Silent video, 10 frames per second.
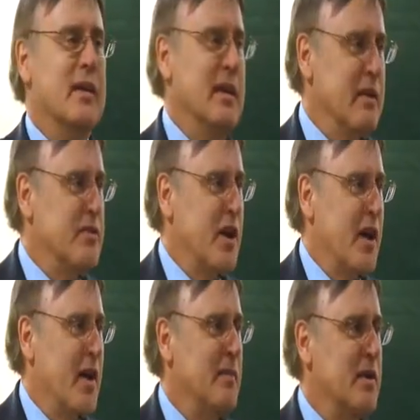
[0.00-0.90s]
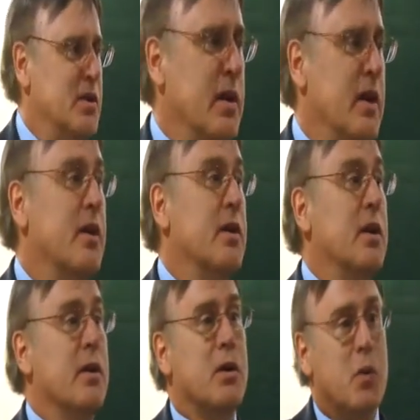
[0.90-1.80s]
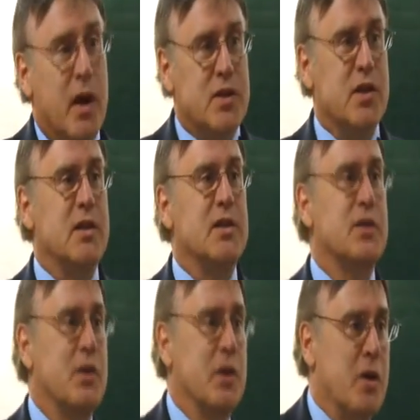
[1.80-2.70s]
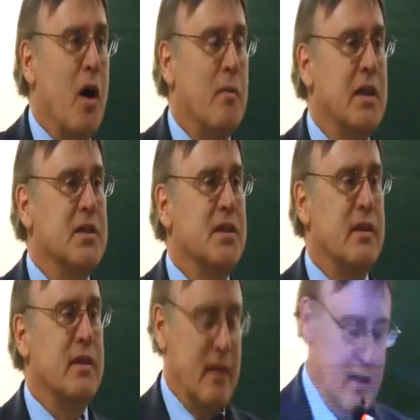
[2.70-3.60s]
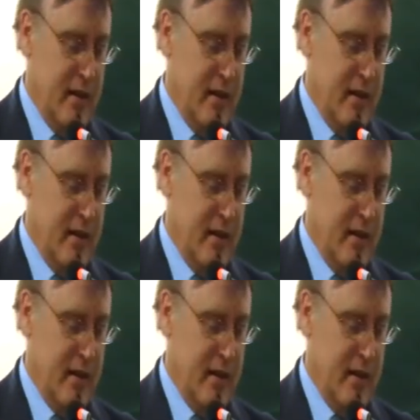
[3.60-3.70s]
leave time to hear your questions or your comments and